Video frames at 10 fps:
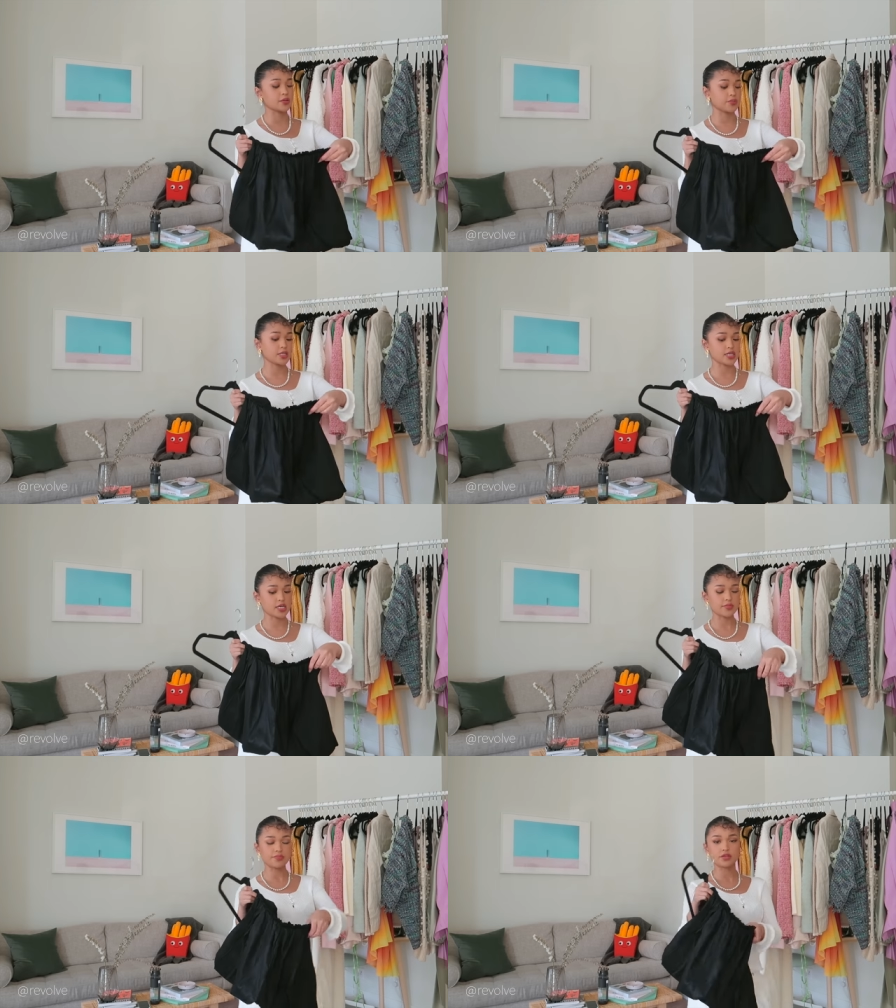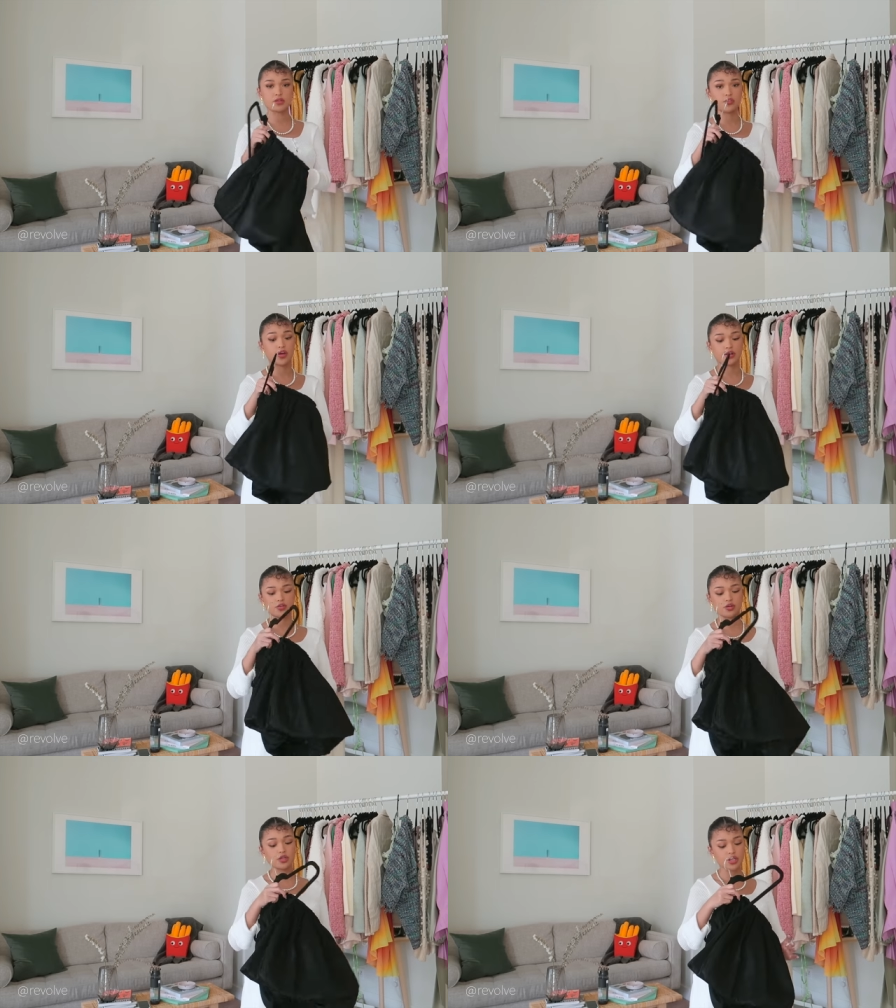NBD, so if you guys
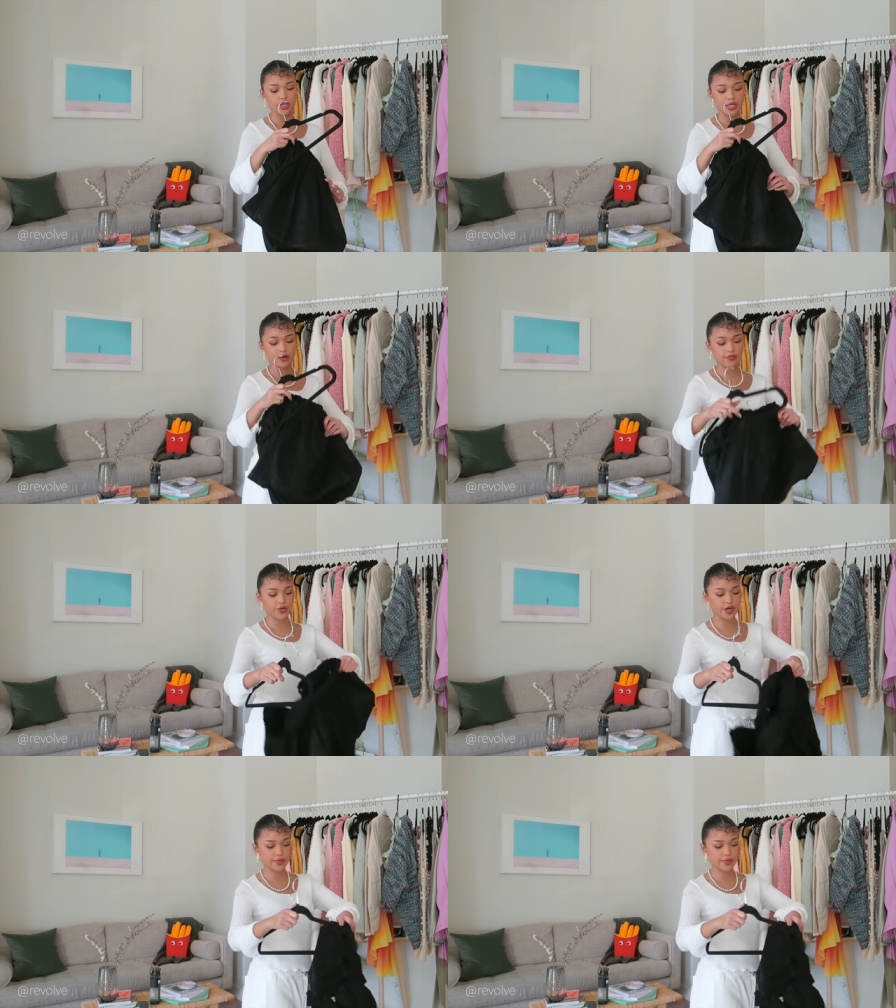are looking out for